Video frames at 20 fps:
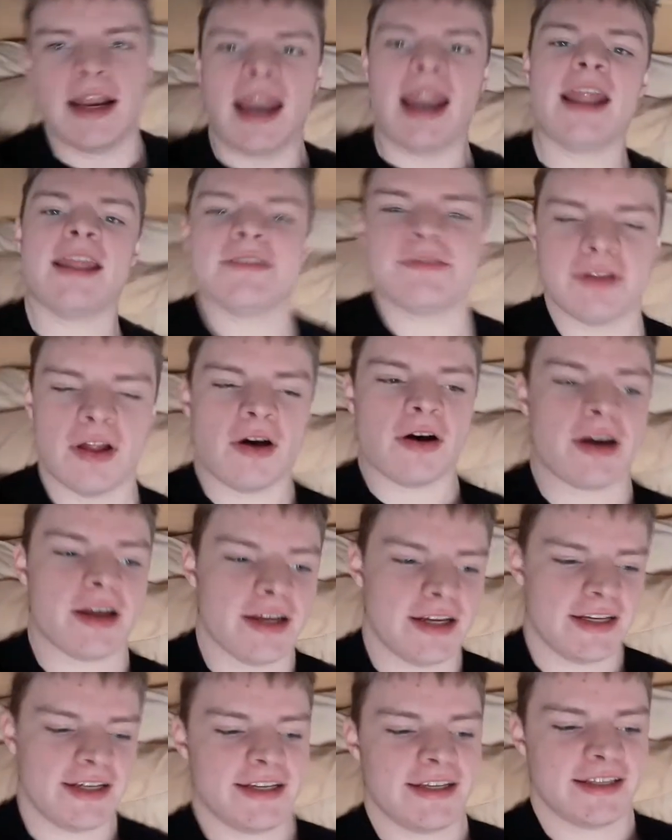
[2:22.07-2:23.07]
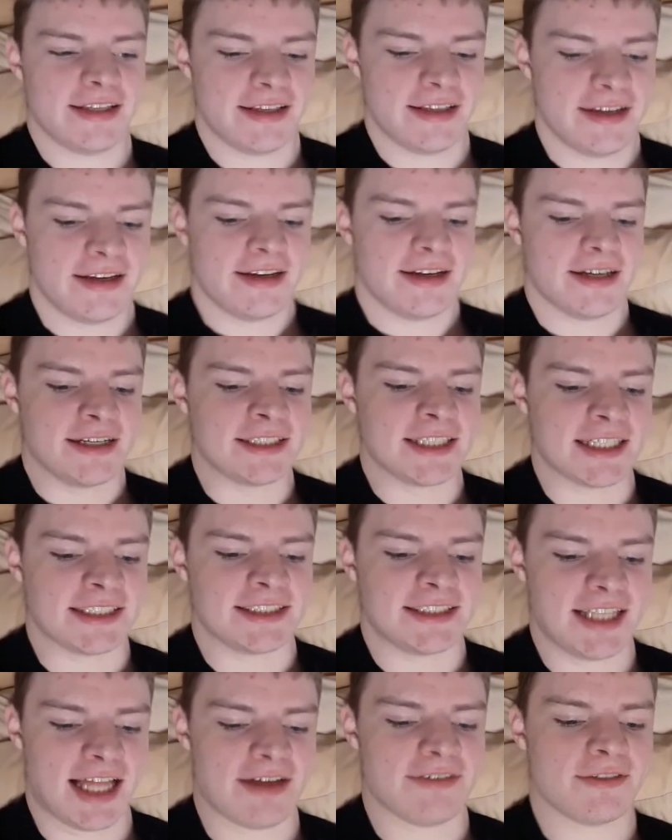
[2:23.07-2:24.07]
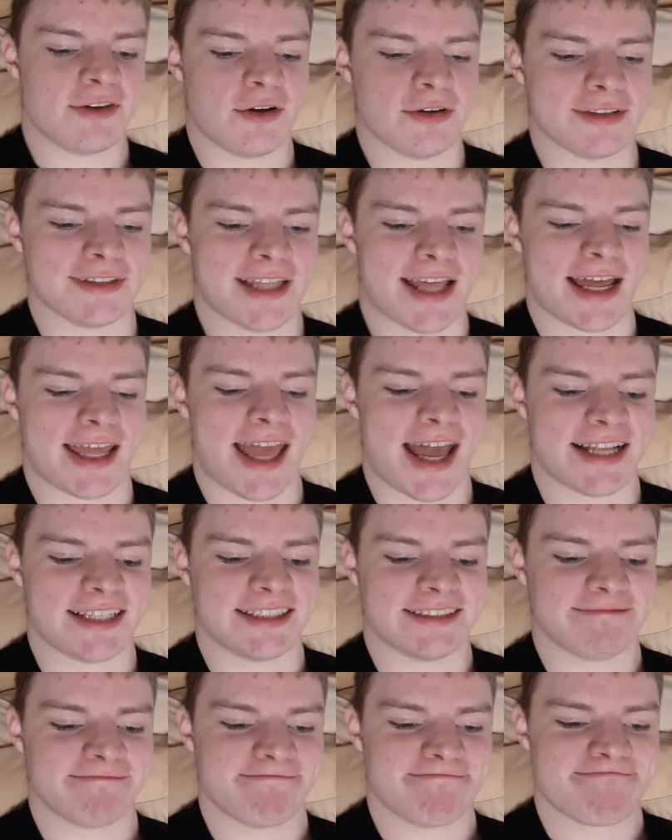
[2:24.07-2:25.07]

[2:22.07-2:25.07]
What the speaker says: edit the vlog, because I still haven't gone to that yet.